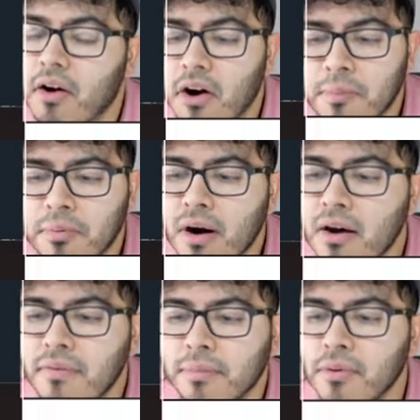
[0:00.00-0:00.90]
are
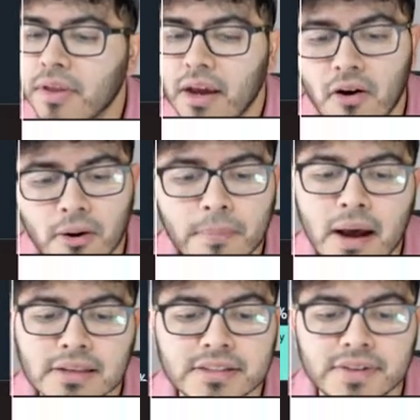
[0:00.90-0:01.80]
profitable. They are
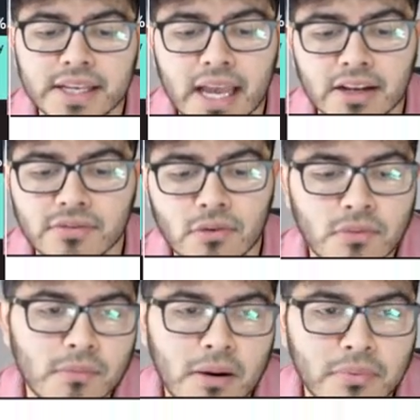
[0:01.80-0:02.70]
positive in cash flow
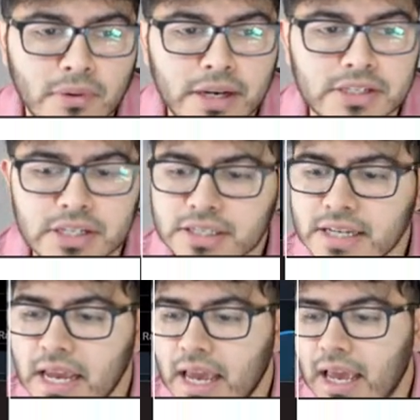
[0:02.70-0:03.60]
from operations.
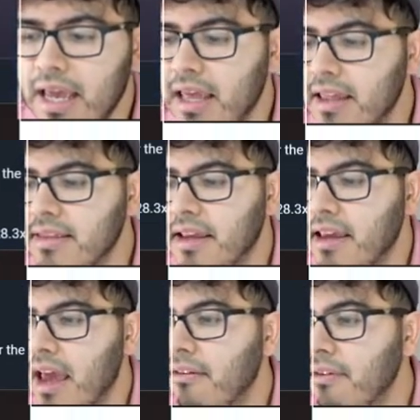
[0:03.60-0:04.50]
And they
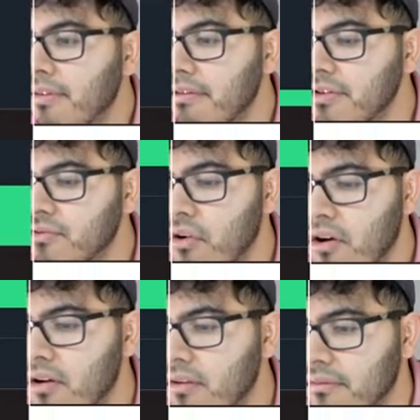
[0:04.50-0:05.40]
have a very
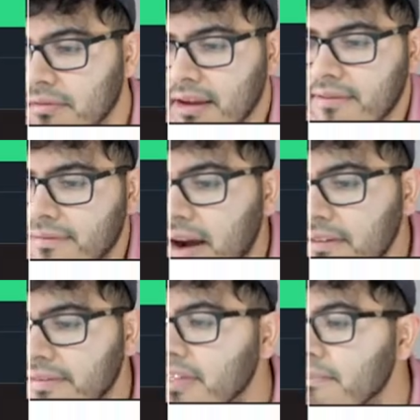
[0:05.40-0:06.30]
strong, like
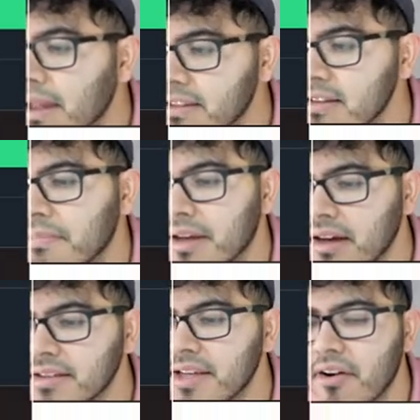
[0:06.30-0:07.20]
fundamentally
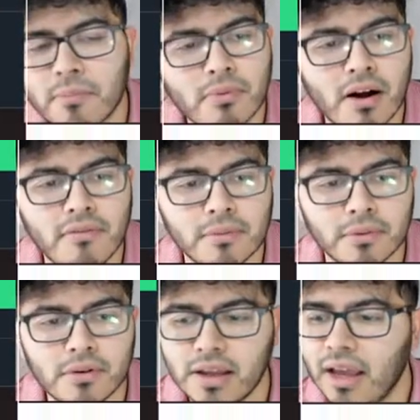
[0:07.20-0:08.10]
because they are
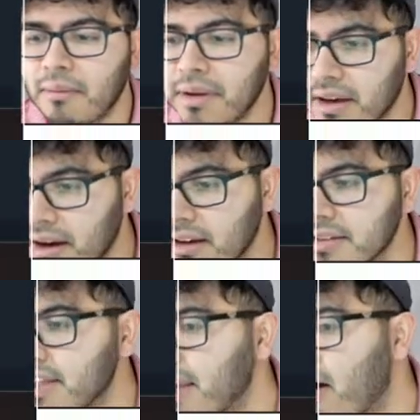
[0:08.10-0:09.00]
profitable and
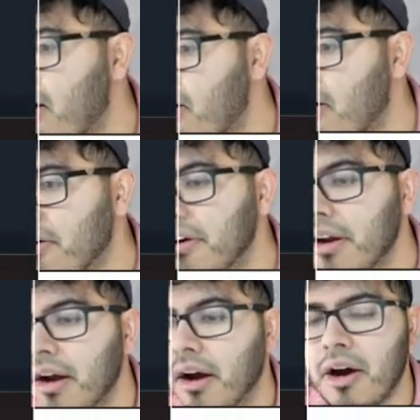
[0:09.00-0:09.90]
because they are
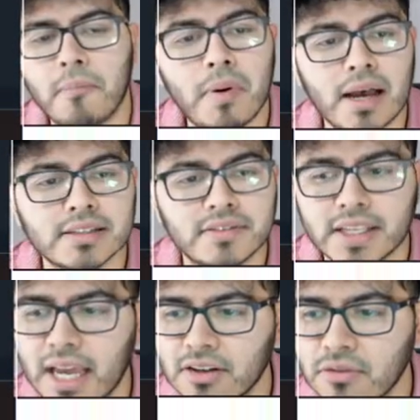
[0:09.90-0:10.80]
um, positive in
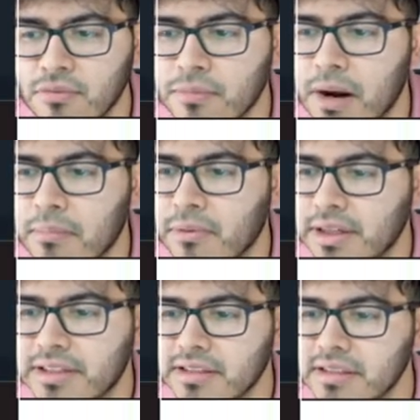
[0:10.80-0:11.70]
cash flow from
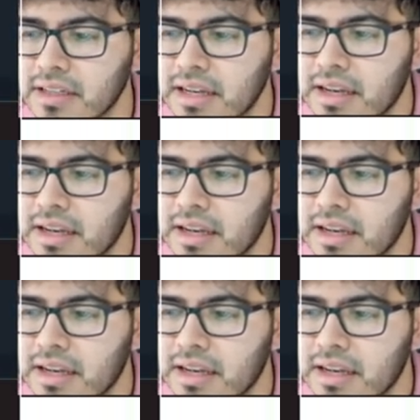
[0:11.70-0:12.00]
operations,